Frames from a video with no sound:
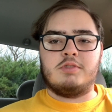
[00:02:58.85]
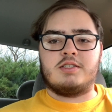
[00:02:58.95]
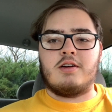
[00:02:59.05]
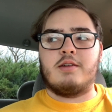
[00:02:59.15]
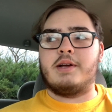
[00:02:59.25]

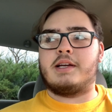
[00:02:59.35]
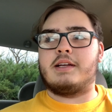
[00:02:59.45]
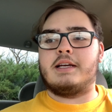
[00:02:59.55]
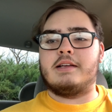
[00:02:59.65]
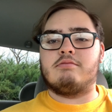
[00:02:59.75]
starting to make it
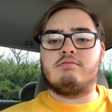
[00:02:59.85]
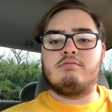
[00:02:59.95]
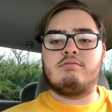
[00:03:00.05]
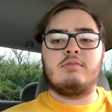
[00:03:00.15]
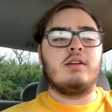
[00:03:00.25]
again.
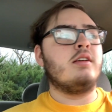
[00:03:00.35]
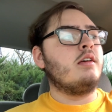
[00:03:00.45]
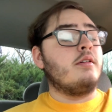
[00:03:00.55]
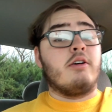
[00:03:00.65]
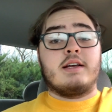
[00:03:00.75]

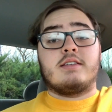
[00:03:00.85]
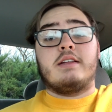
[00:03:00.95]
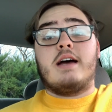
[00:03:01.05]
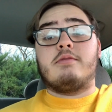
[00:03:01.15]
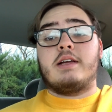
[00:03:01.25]
Okay, so that,